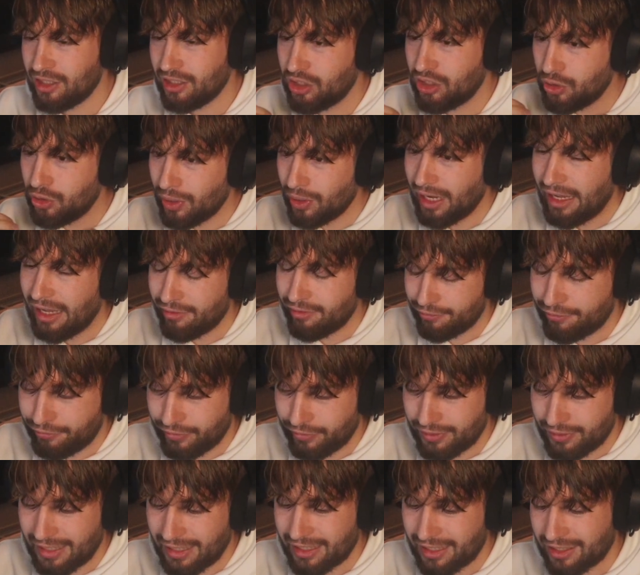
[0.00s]
you have
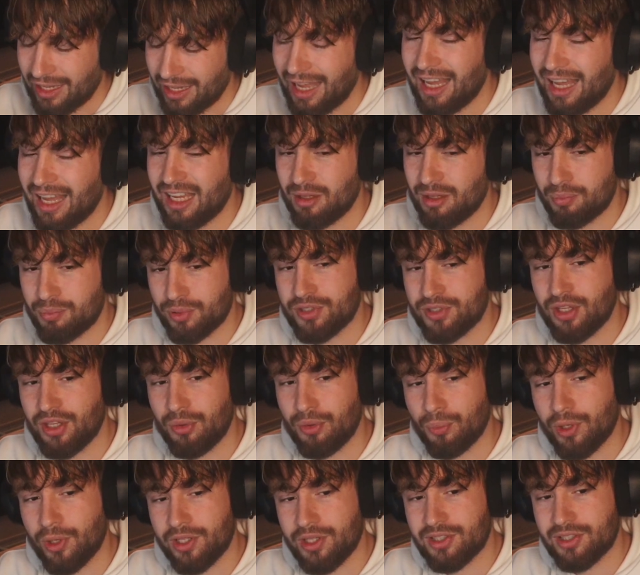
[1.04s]
like a high
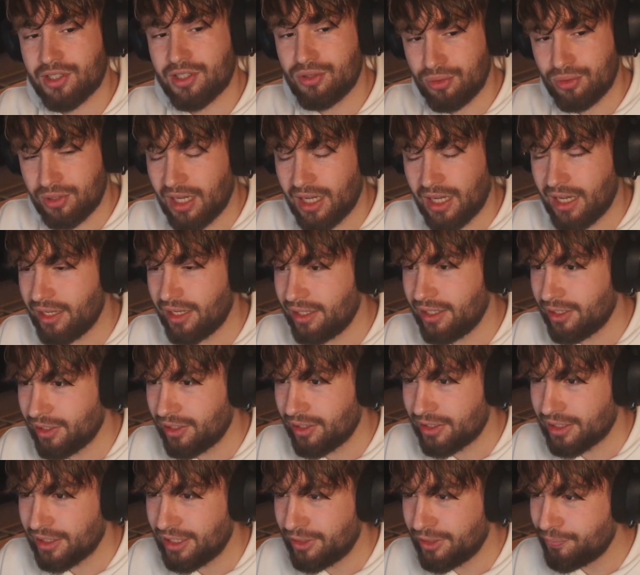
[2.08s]
% risk to die,
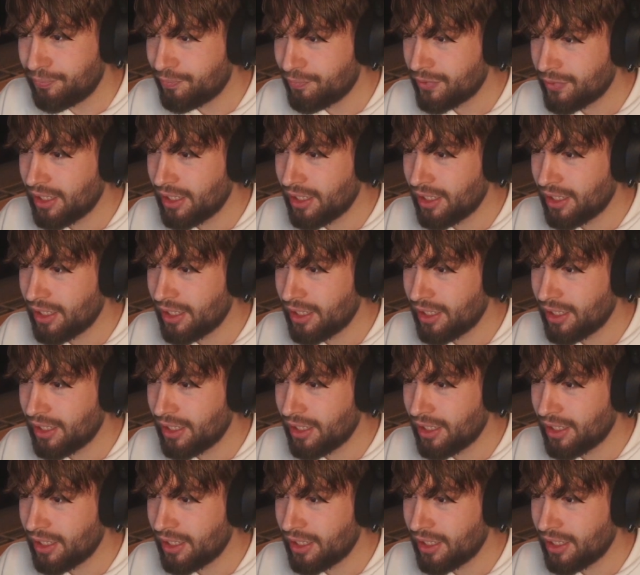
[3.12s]
okay?